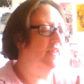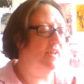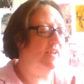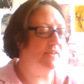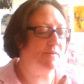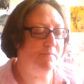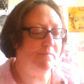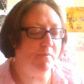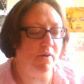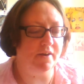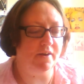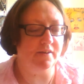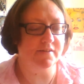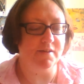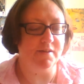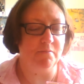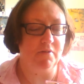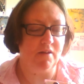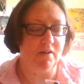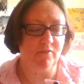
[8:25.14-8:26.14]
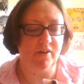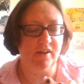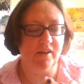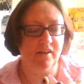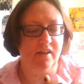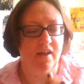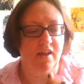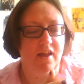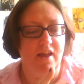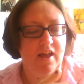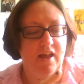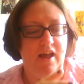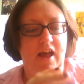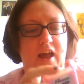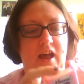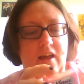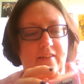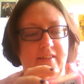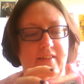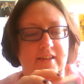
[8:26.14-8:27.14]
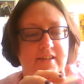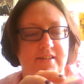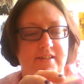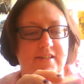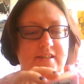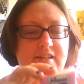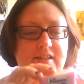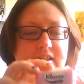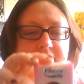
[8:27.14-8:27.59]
next product I'm loving are these